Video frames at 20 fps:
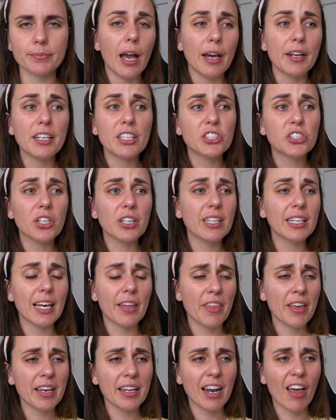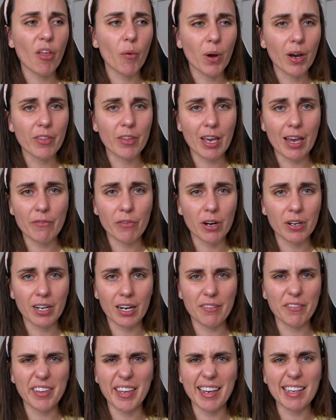Additionally, I think another one that everyone
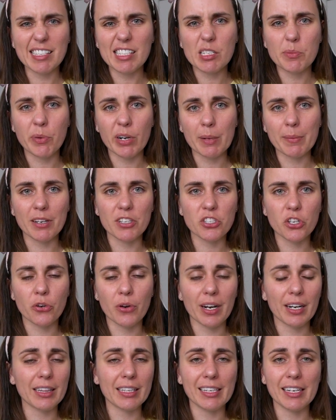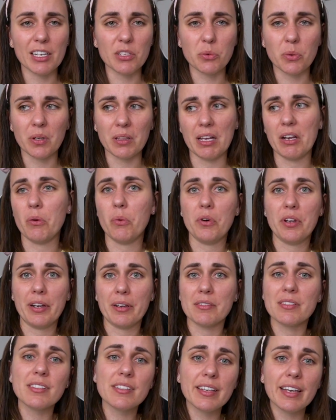kind of guessed pretty much correctly because we were like, what
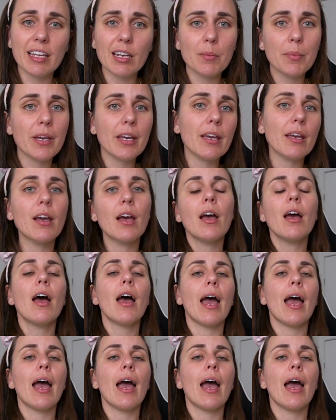else is it going to be?